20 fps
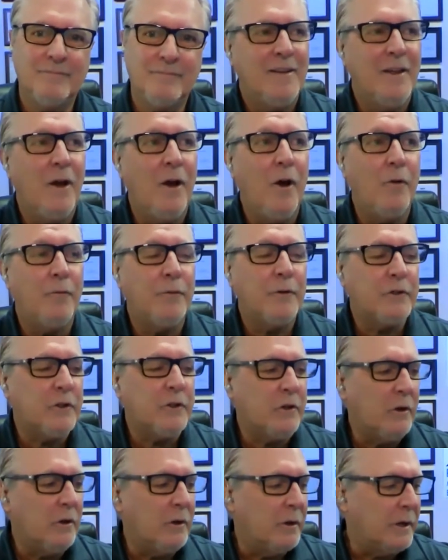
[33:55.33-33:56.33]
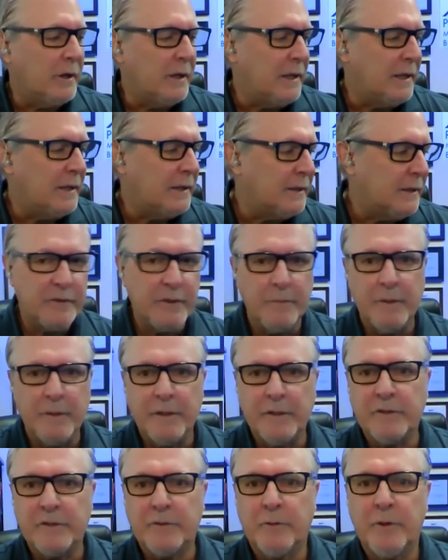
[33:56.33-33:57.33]
No, for sure. And some of
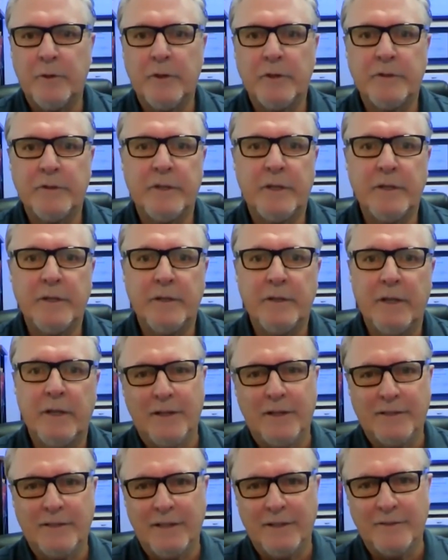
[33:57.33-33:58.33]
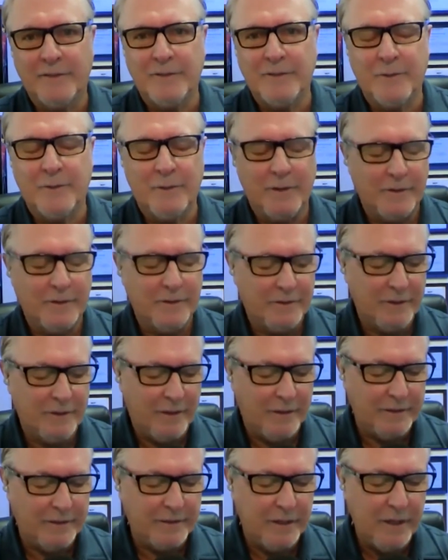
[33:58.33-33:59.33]
these stories that I tell stories
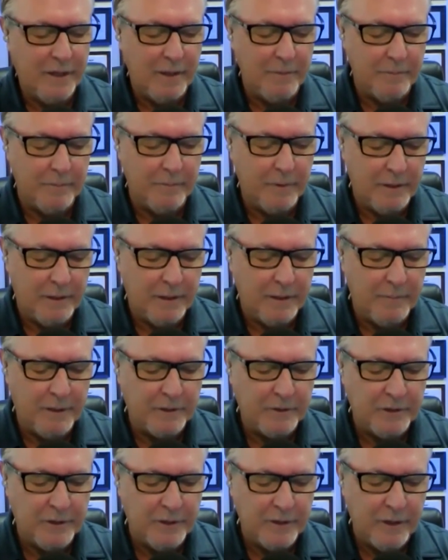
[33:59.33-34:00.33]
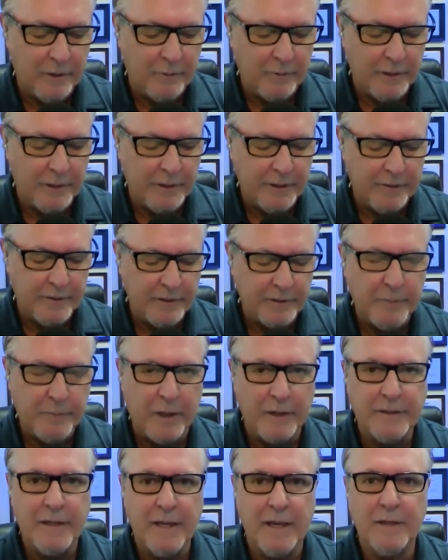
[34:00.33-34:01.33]
all the time, and I mentioned it already on this
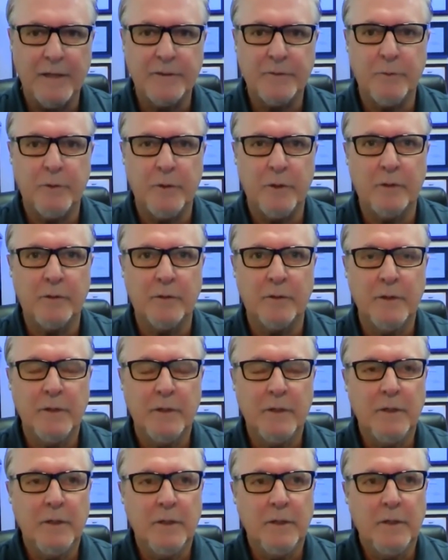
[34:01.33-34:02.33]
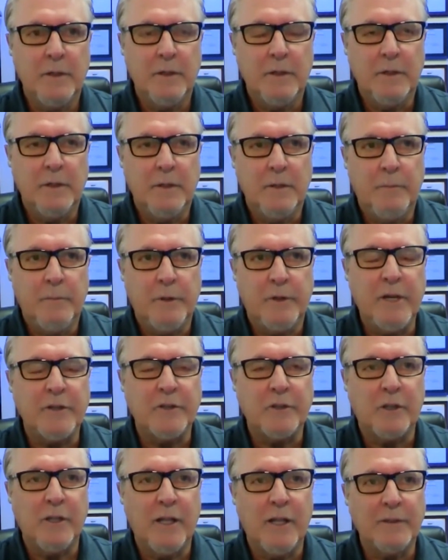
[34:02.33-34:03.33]
podcast, where
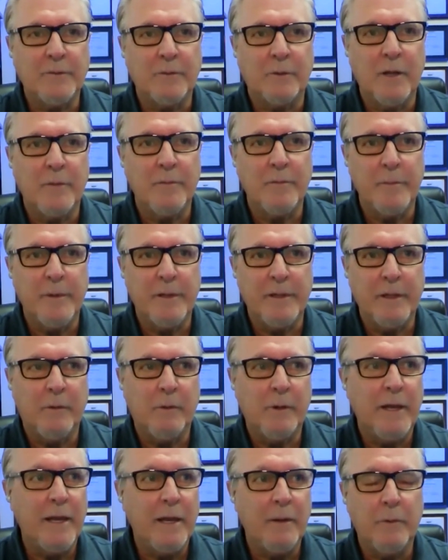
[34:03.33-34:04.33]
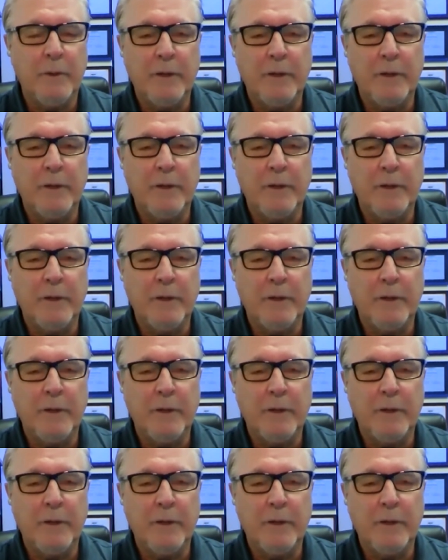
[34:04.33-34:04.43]
potential clients will come to me and they'll, hey,